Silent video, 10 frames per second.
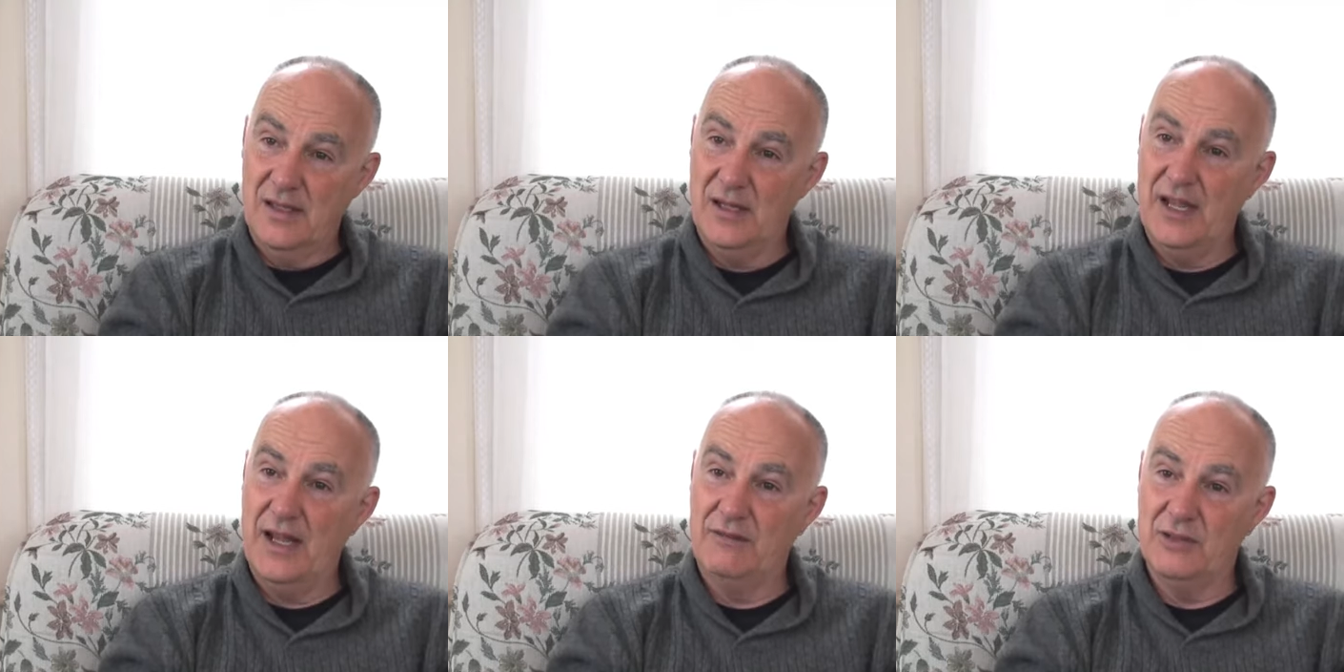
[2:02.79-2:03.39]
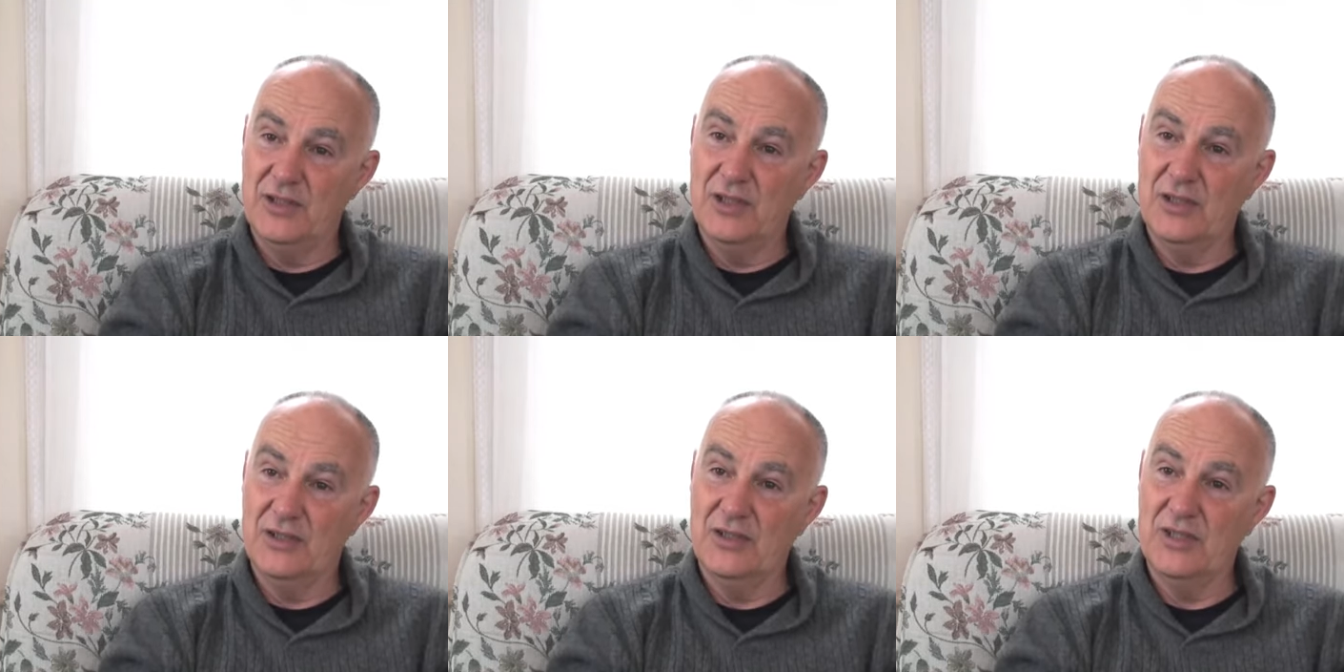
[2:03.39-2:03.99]
on average,
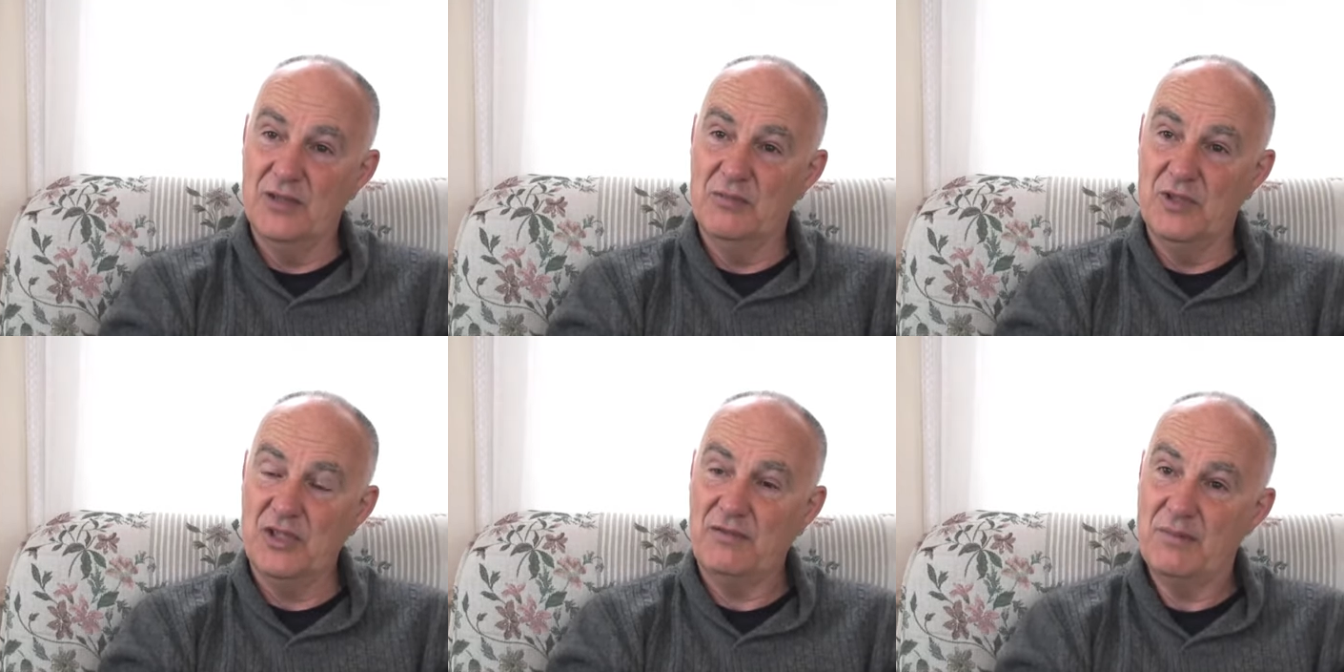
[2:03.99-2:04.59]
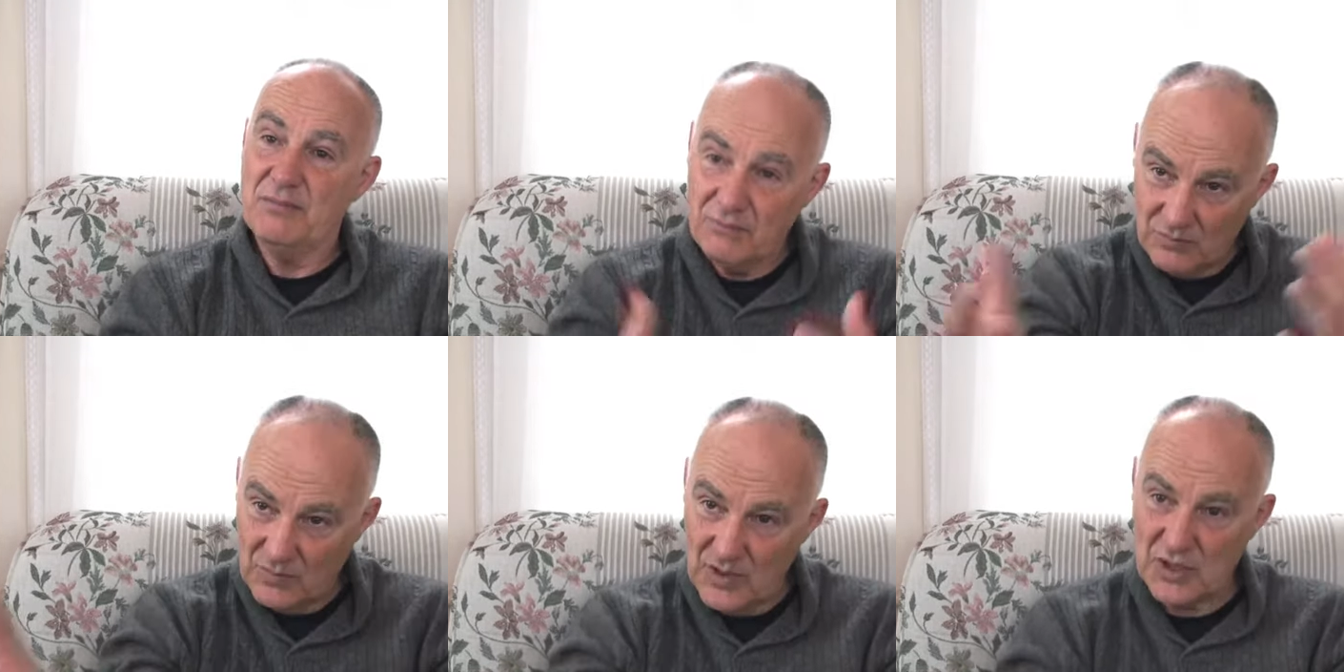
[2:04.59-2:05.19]
you know, they said, well, just from
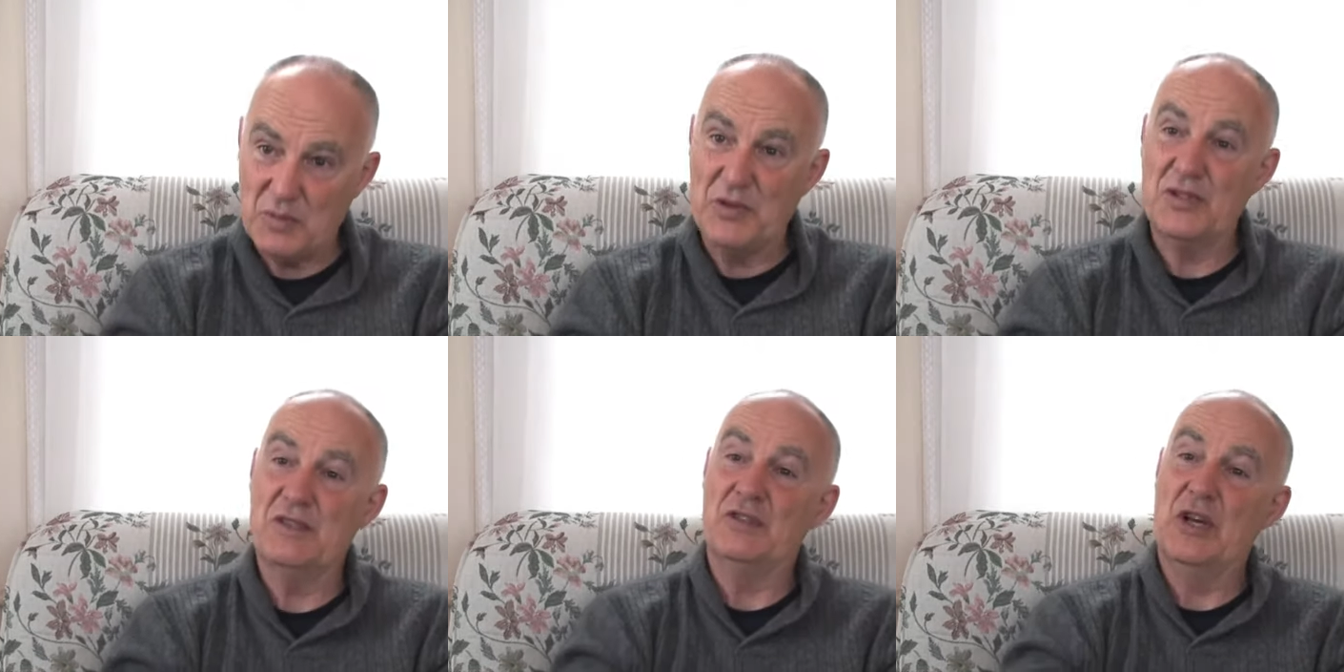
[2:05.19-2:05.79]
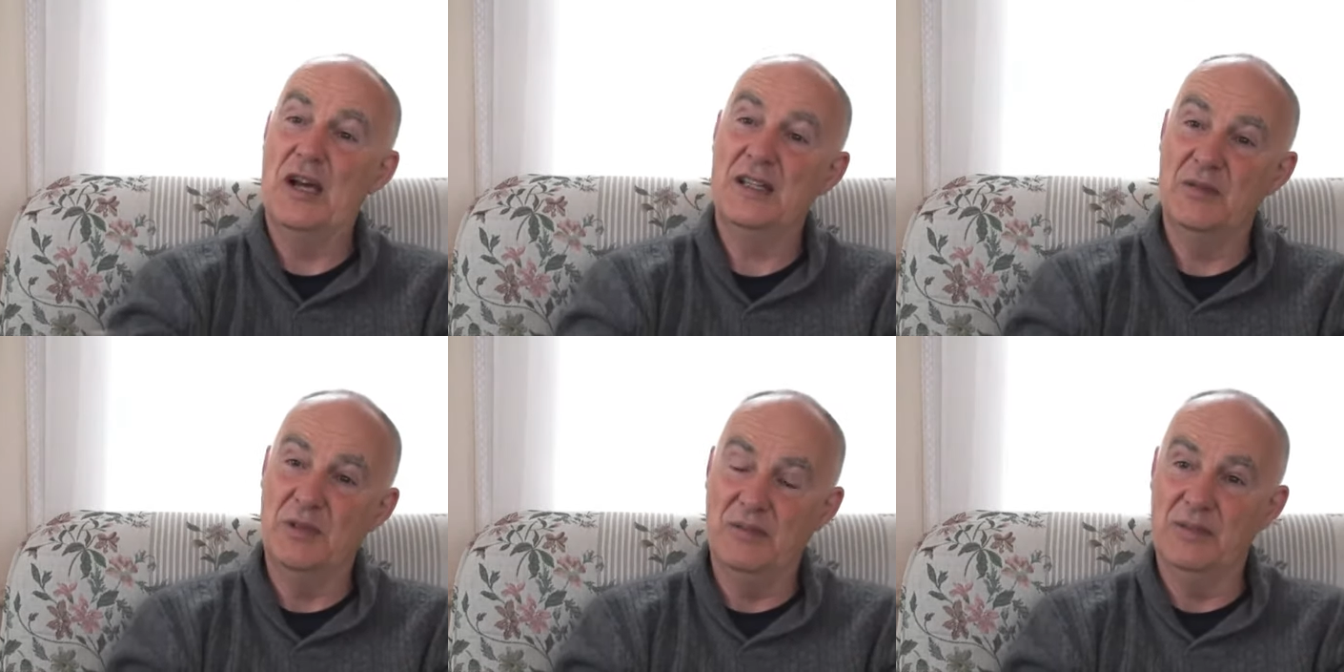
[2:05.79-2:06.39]
experience of talking
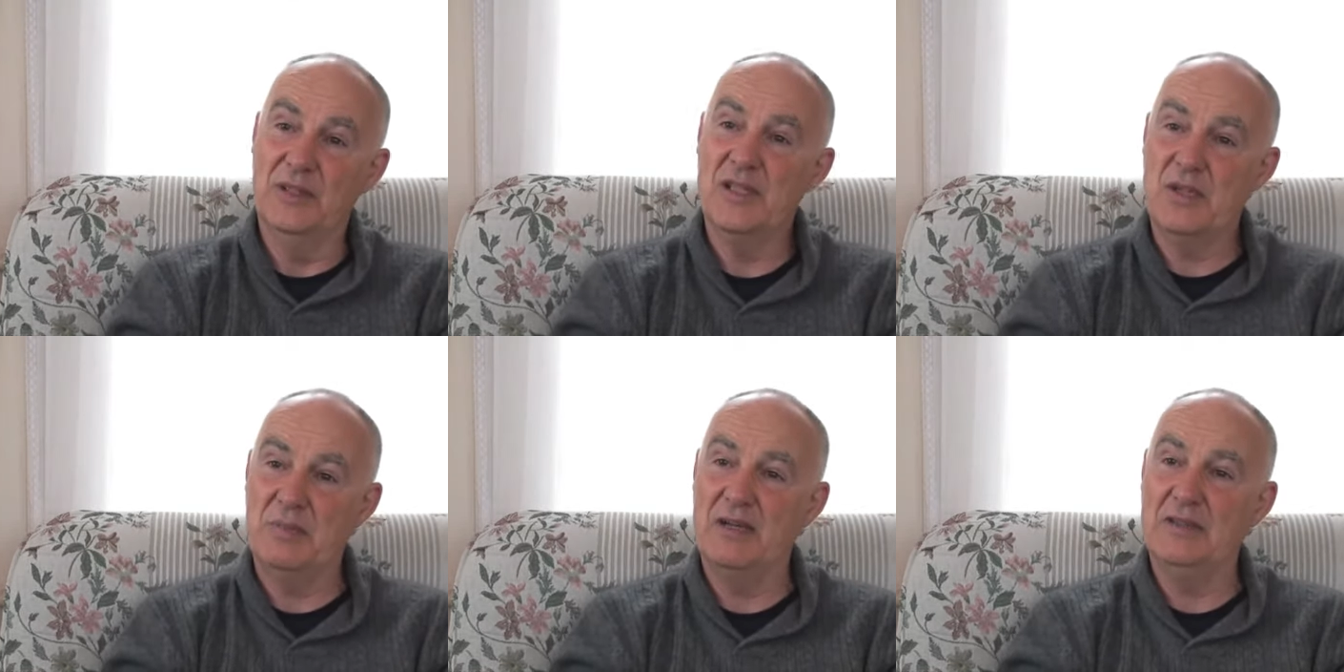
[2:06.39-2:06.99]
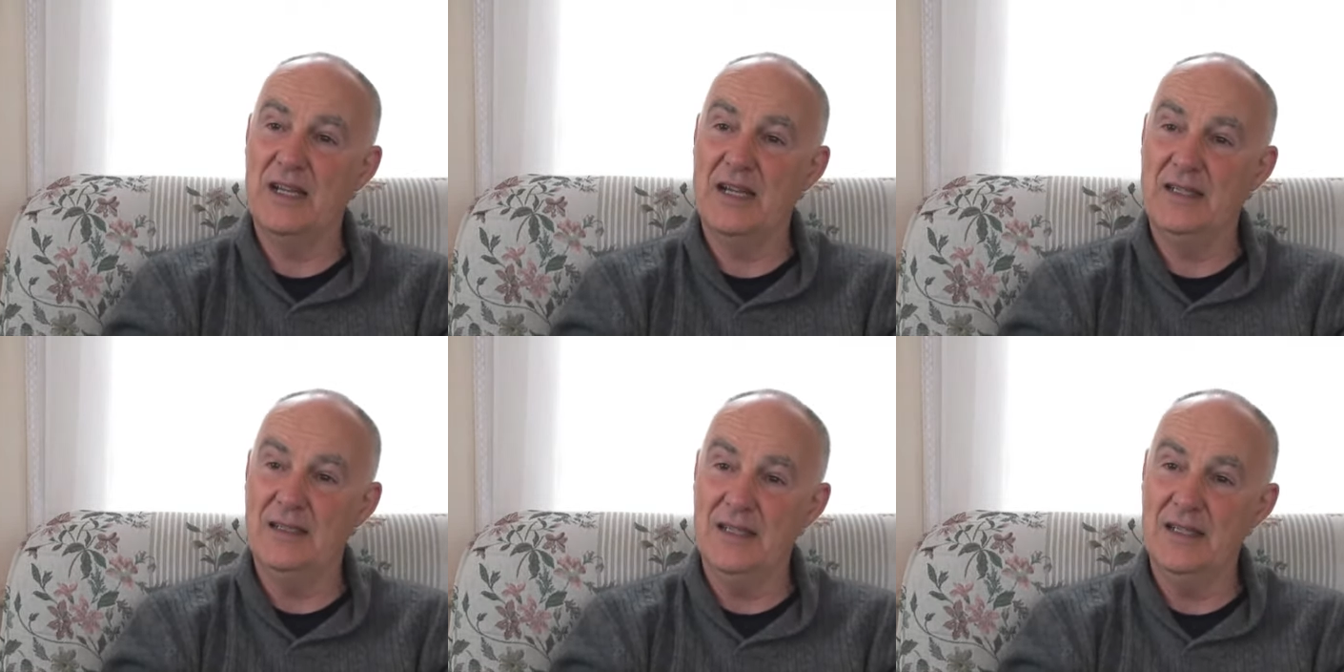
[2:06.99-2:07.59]
to people, it's about
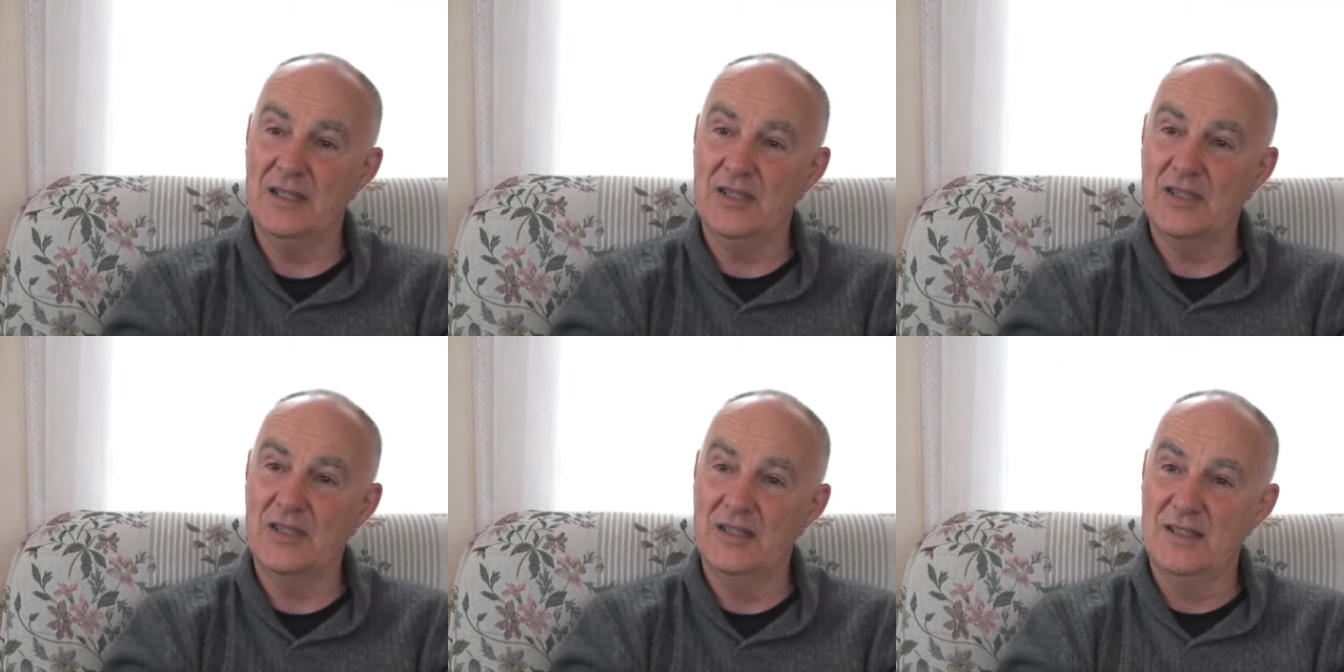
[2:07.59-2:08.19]
90 days